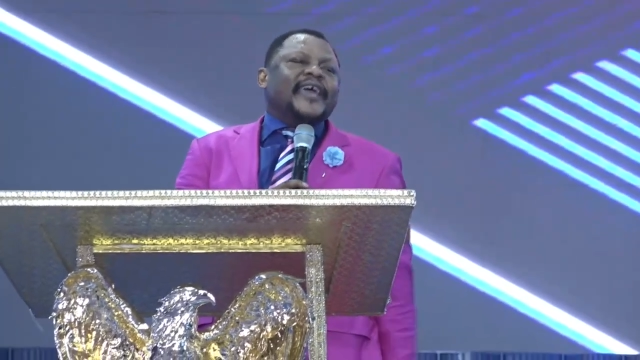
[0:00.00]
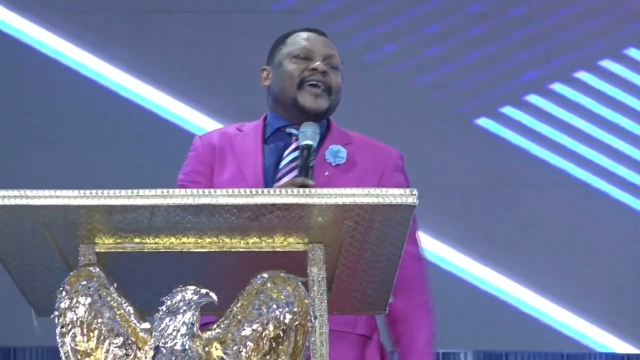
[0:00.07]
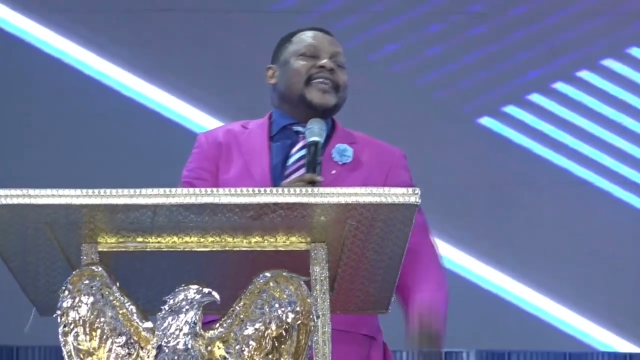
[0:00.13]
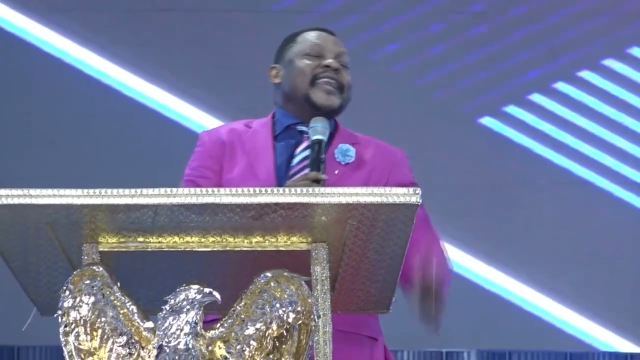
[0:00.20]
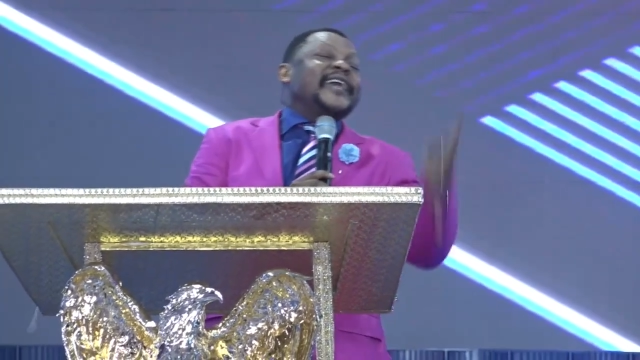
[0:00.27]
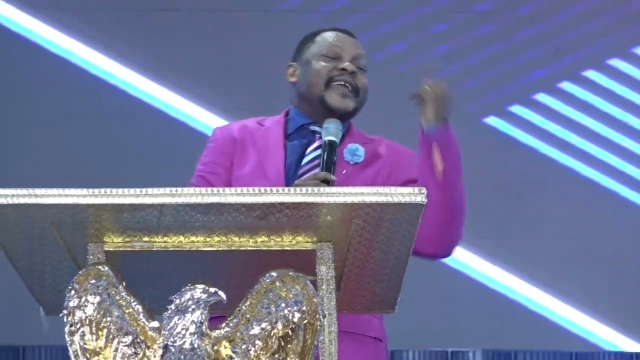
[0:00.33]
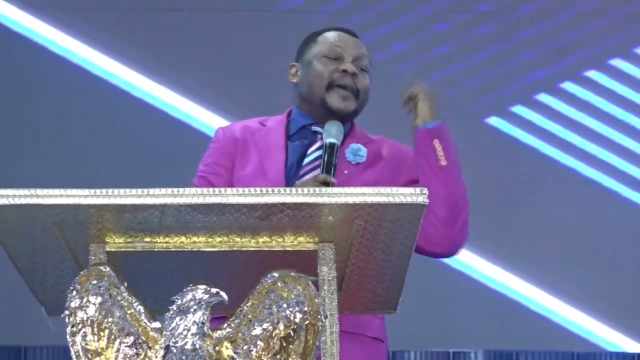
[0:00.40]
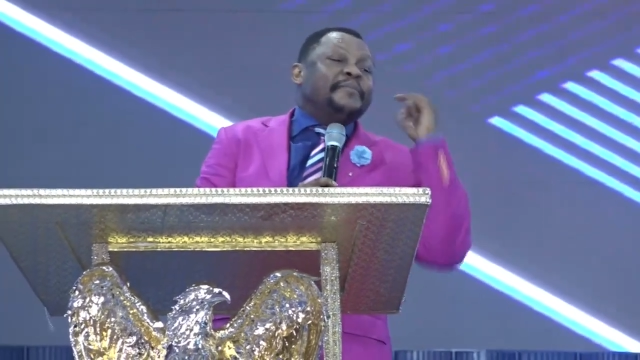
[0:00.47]

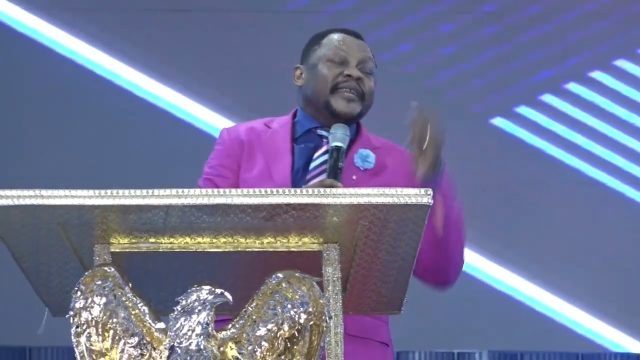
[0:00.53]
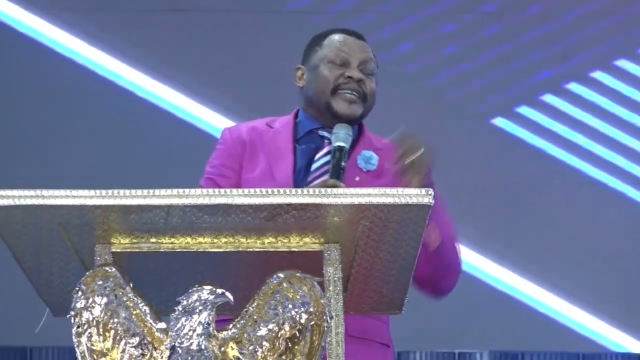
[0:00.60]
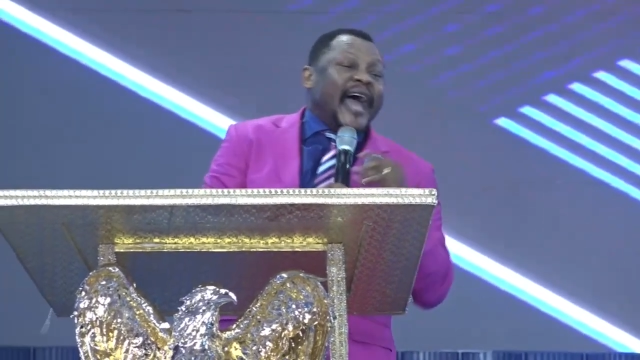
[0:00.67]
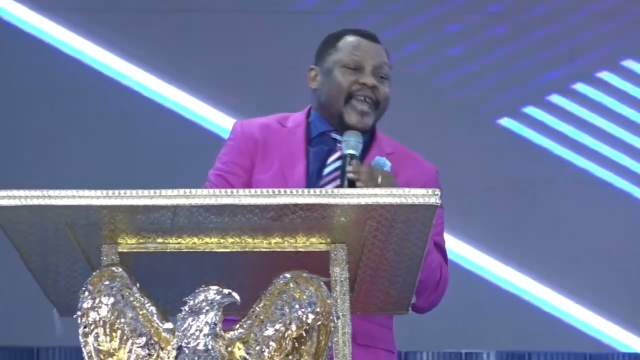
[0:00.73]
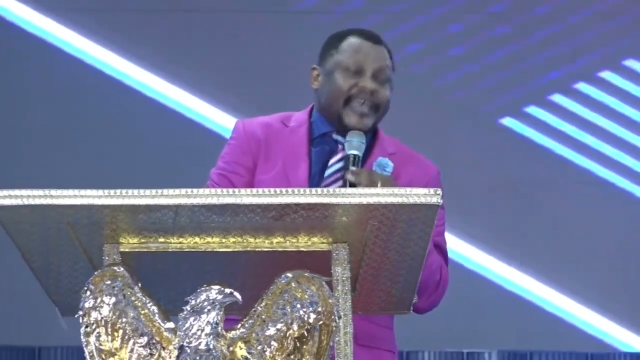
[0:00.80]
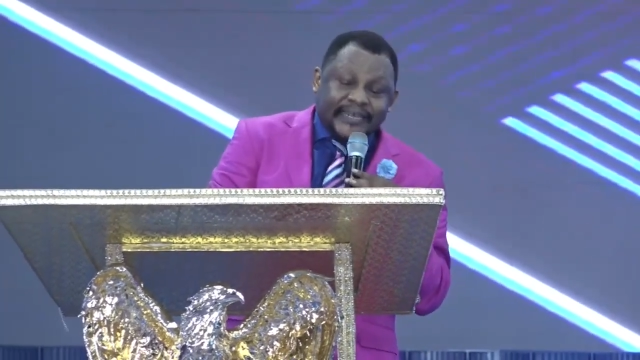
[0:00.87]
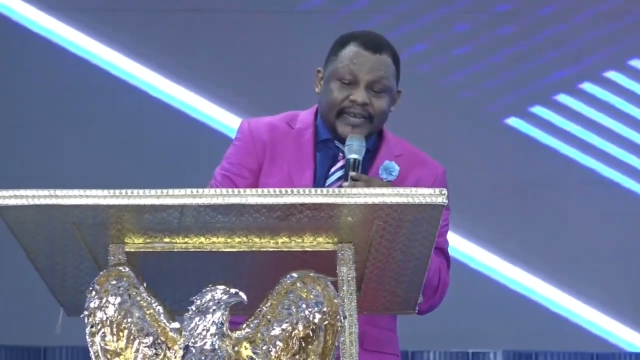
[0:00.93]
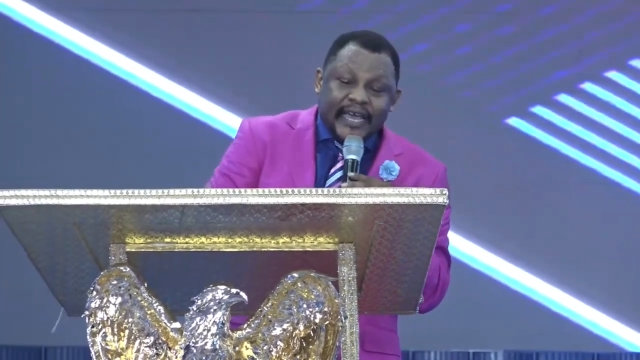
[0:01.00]
Let them be
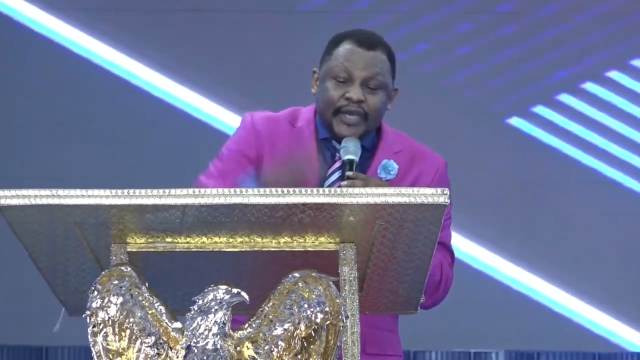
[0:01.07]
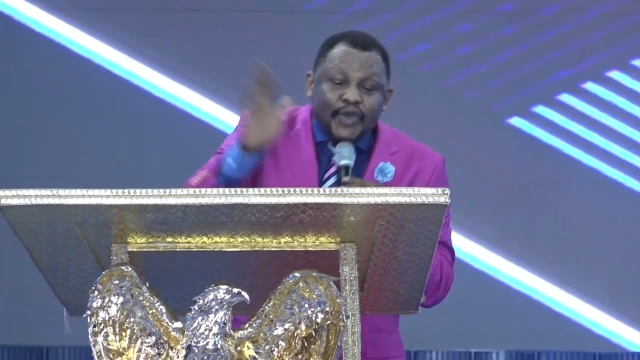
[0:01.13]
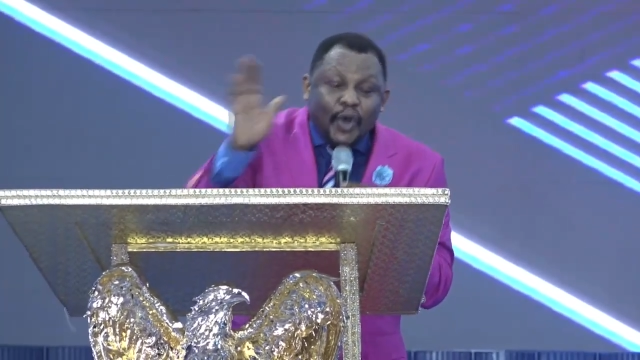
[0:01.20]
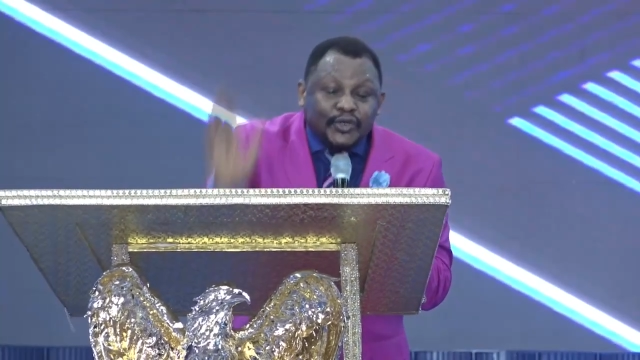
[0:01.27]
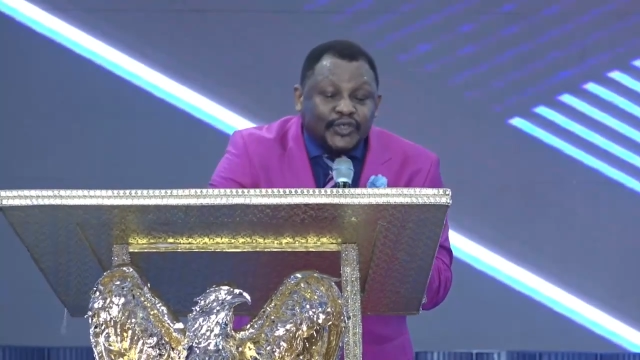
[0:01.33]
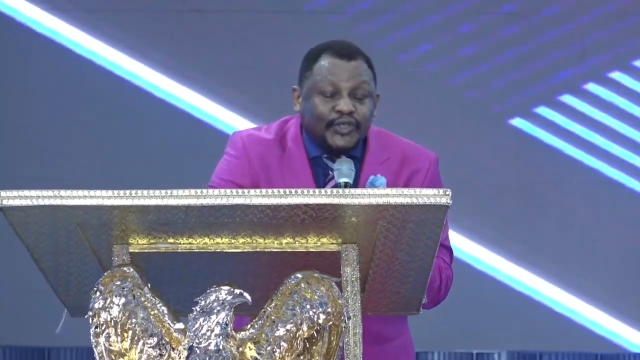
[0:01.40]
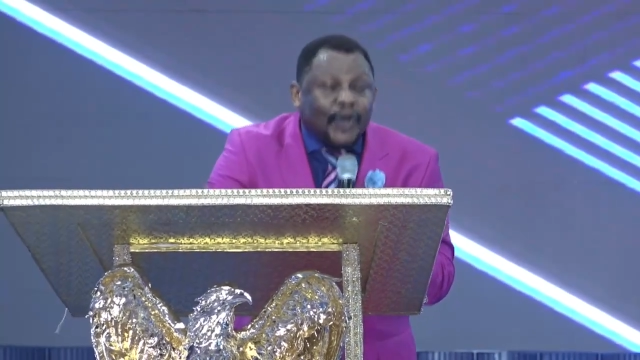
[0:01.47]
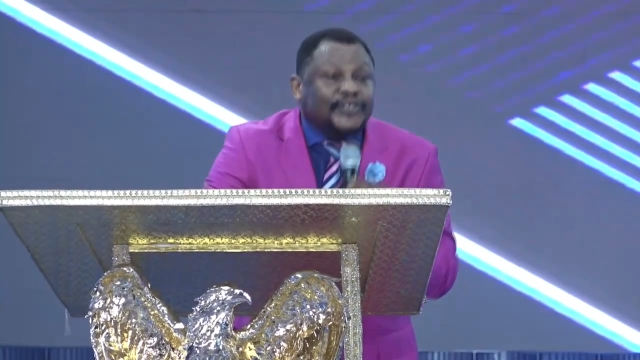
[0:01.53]
dying. Your
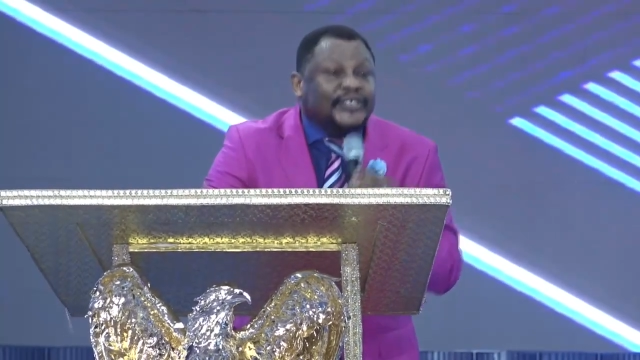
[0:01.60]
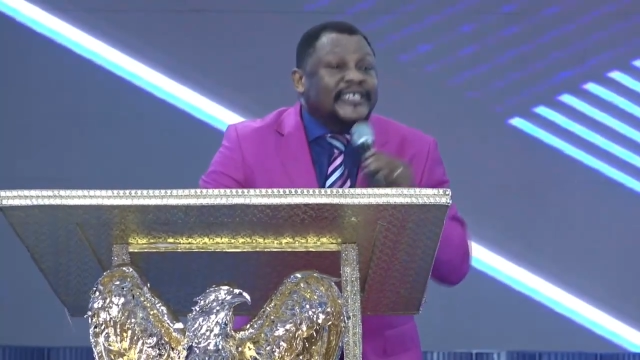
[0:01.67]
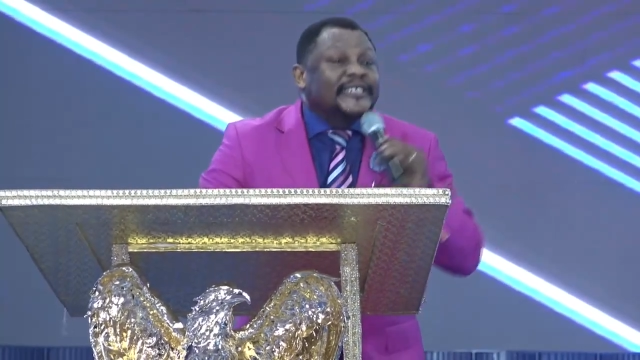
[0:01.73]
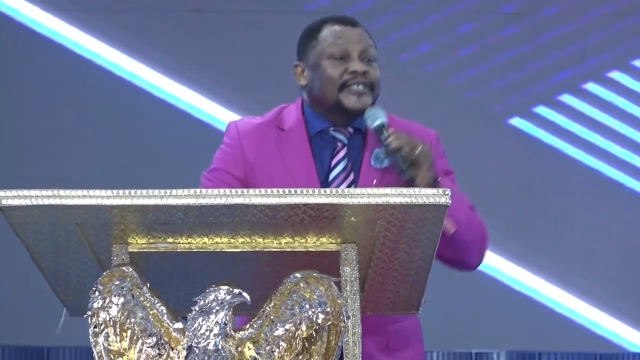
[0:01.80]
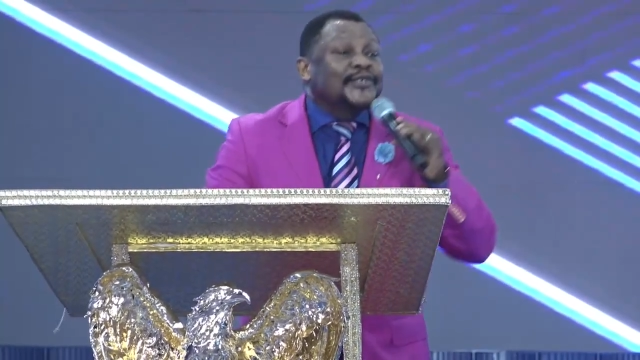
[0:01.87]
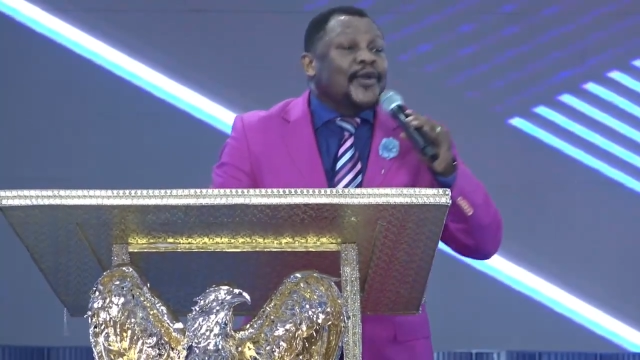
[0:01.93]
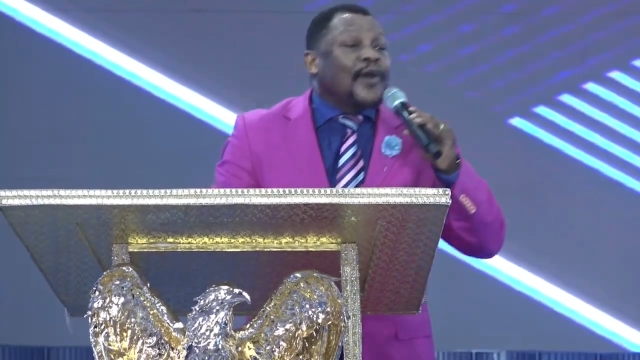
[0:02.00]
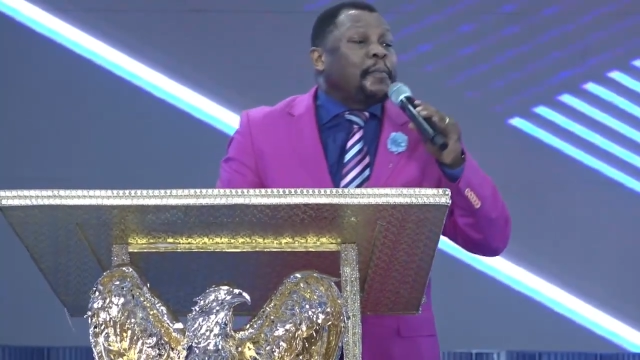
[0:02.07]
source
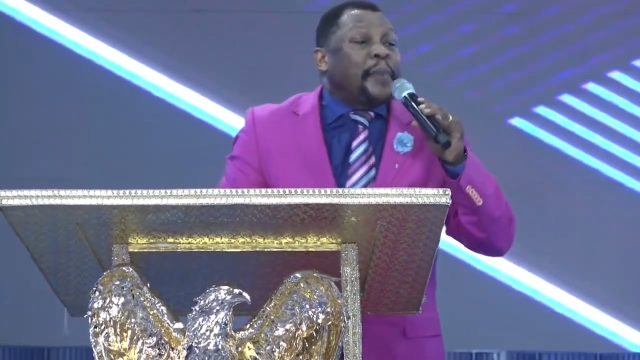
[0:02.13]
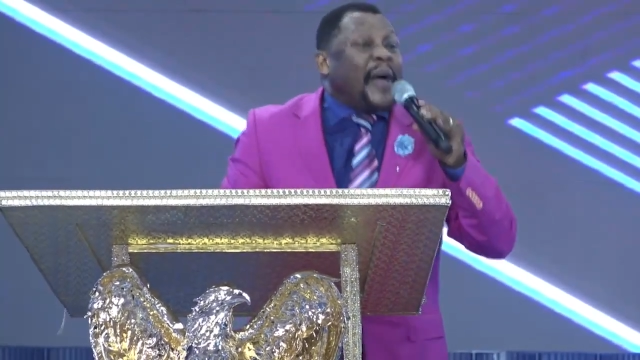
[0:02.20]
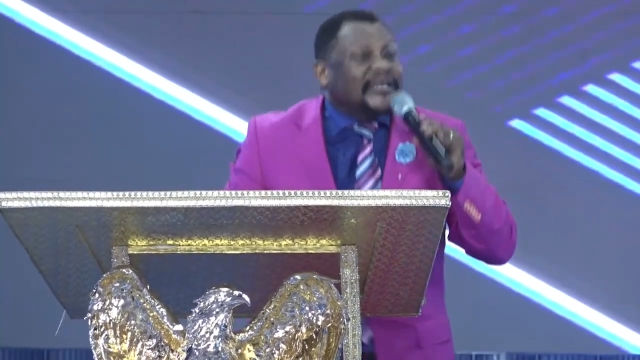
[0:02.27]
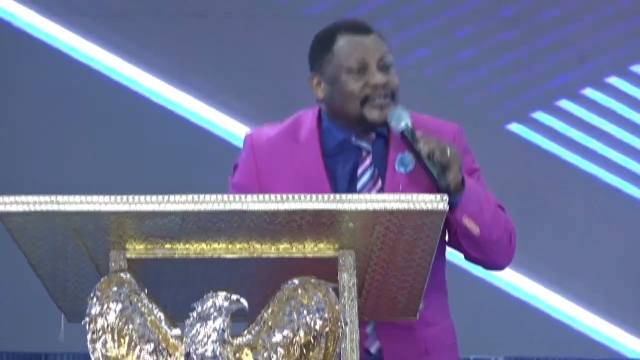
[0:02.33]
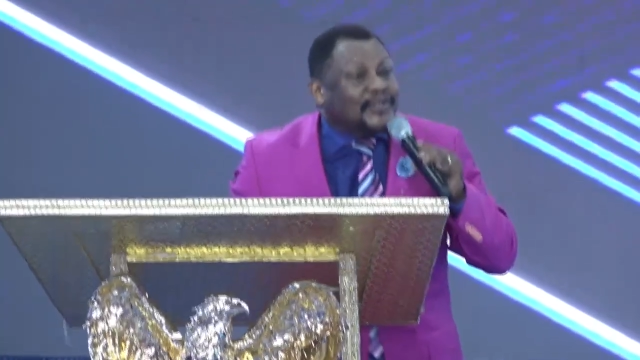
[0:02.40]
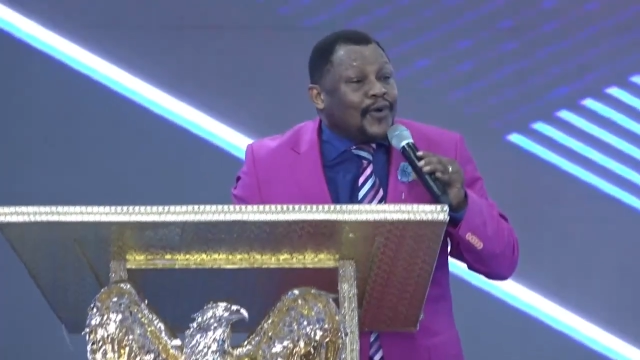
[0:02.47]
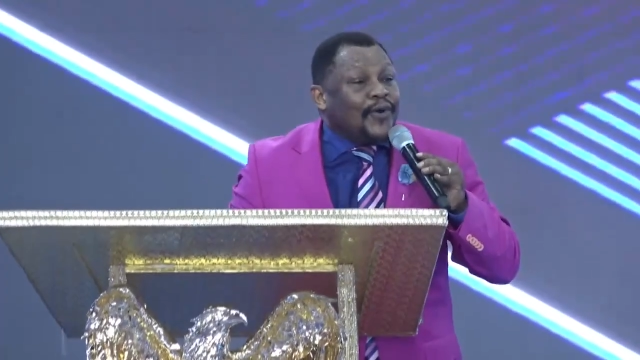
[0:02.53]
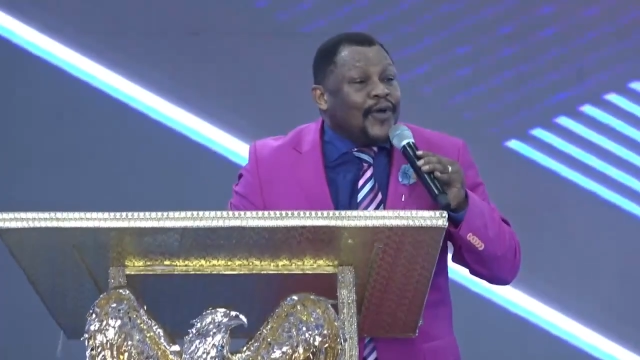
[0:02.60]
is not pastor,